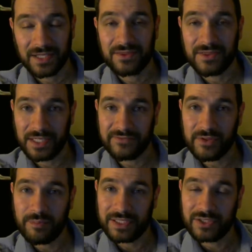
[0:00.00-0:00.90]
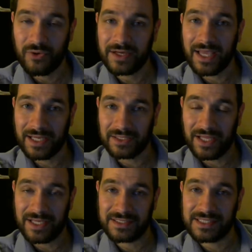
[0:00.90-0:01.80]
Think of the Bitcoin
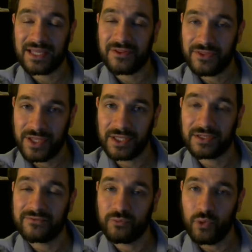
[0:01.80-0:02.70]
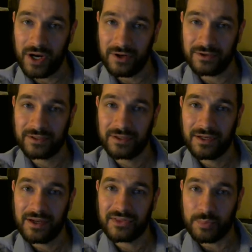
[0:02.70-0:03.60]
headlines and think of where
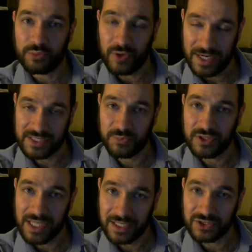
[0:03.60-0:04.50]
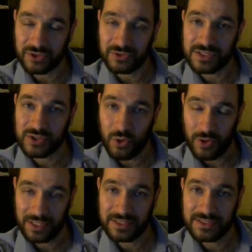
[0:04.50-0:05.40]
the price potential is
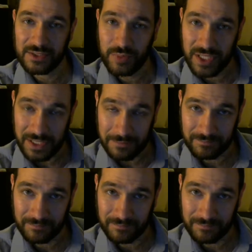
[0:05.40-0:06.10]
going to be.